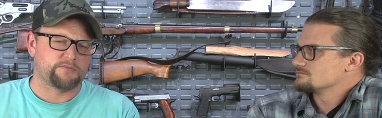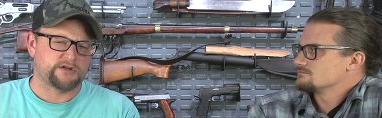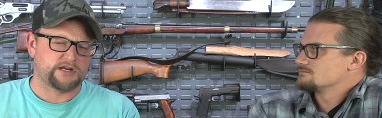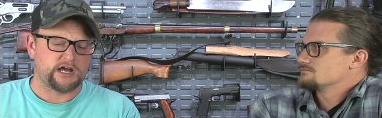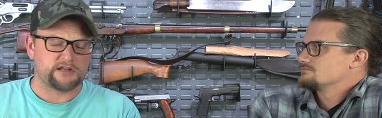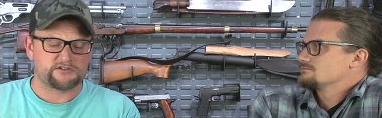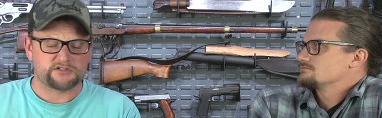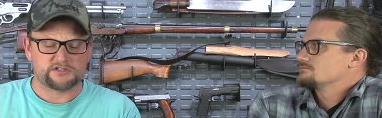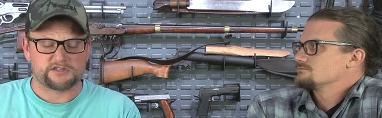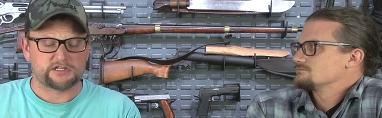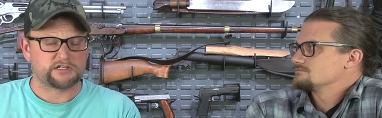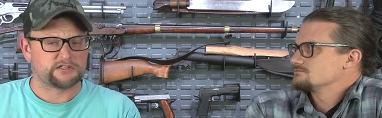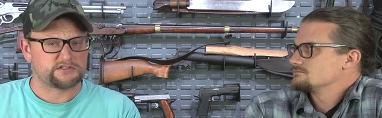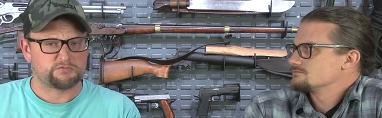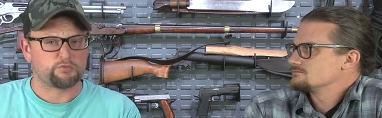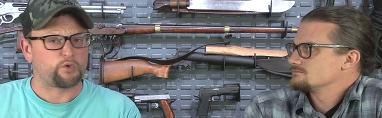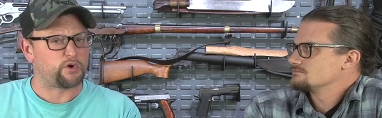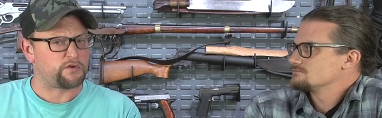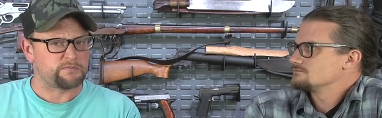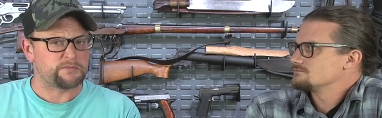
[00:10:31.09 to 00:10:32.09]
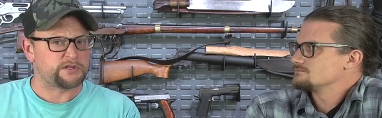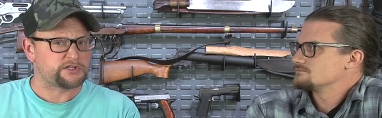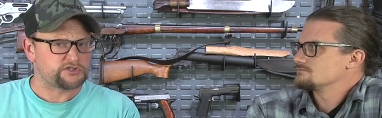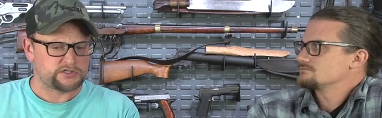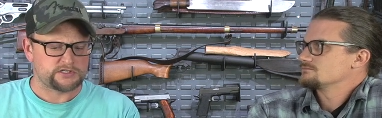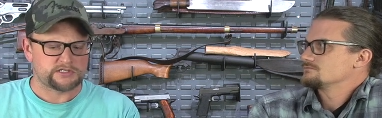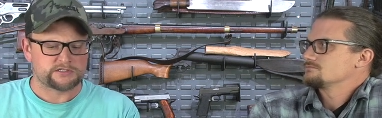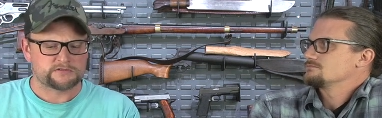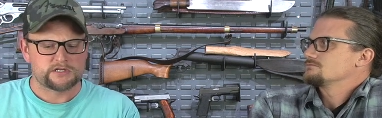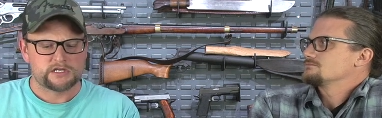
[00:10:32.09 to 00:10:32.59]
Speaker 1: but I just think it's worth
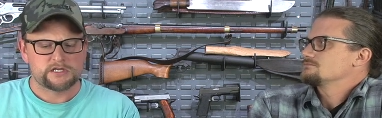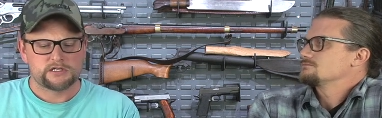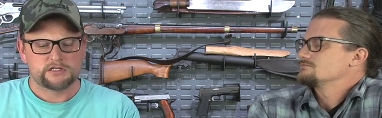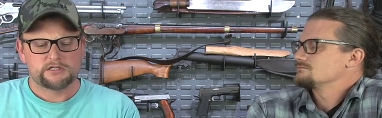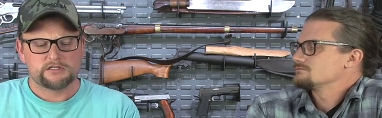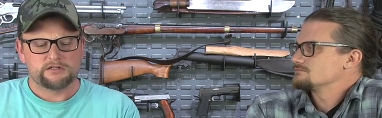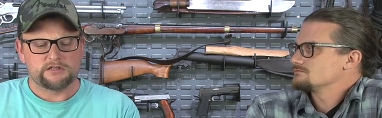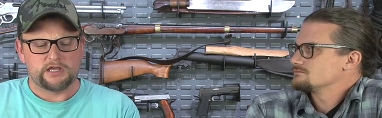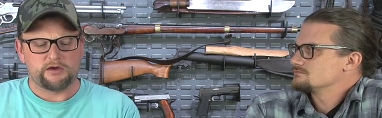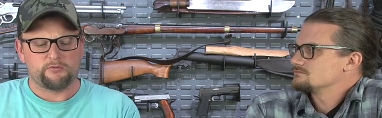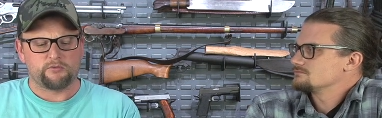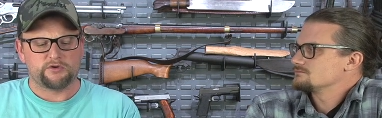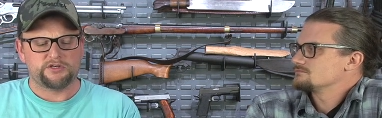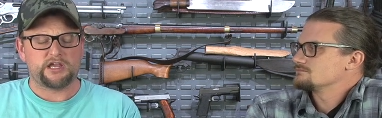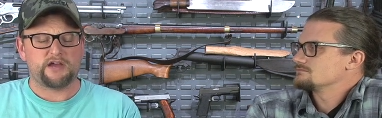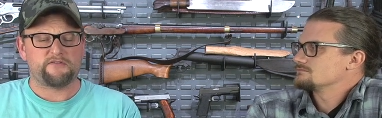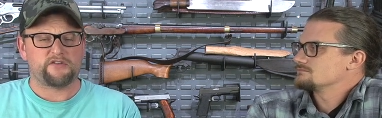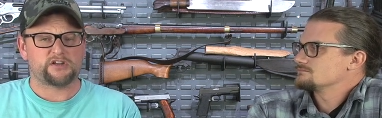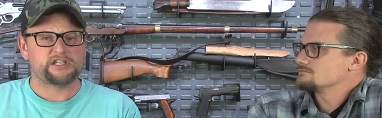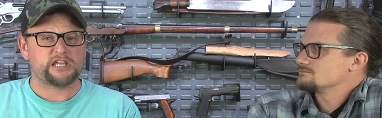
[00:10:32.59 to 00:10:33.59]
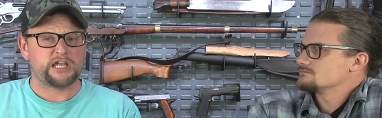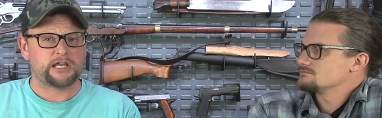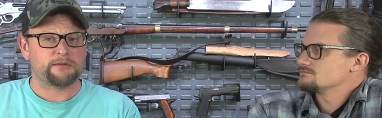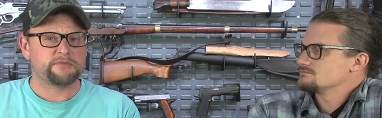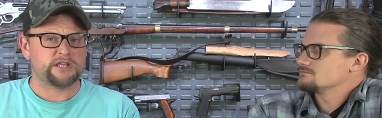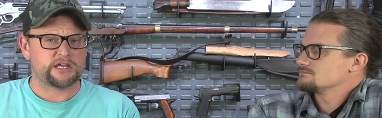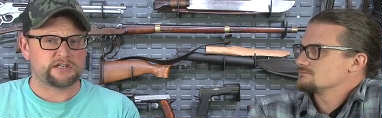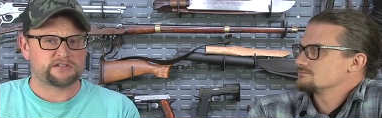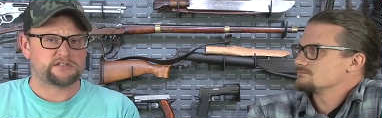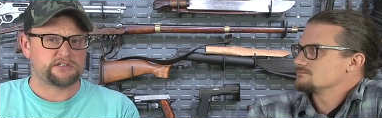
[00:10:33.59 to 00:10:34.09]
mentioning that when you have a
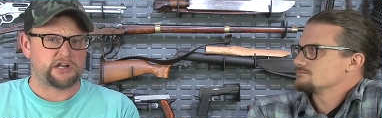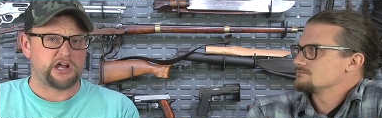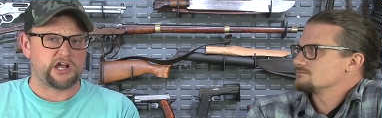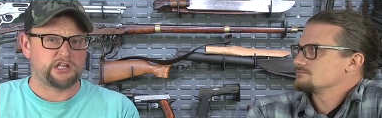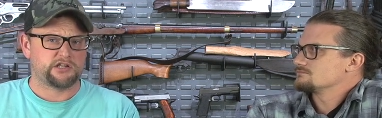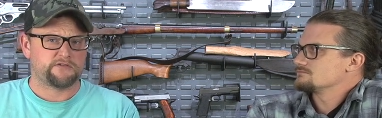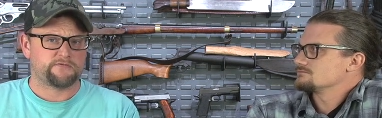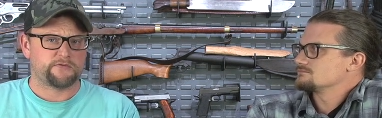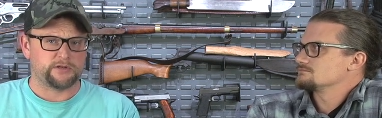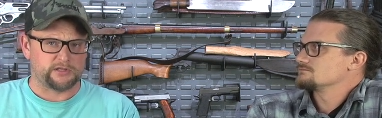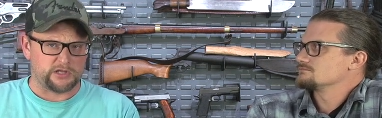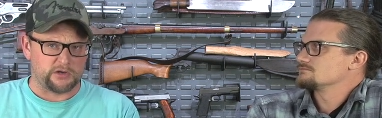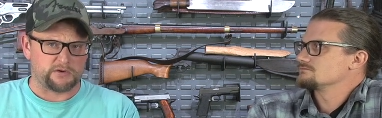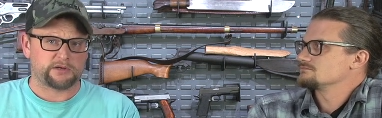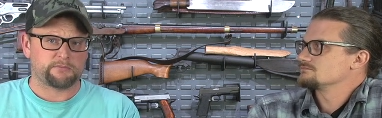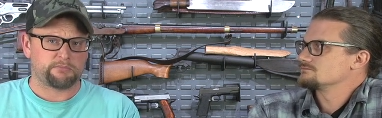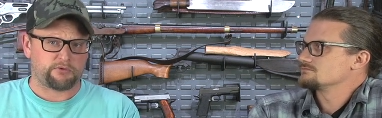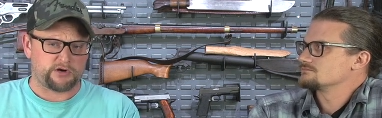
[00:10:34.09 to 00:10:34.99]
Camdex style of reloading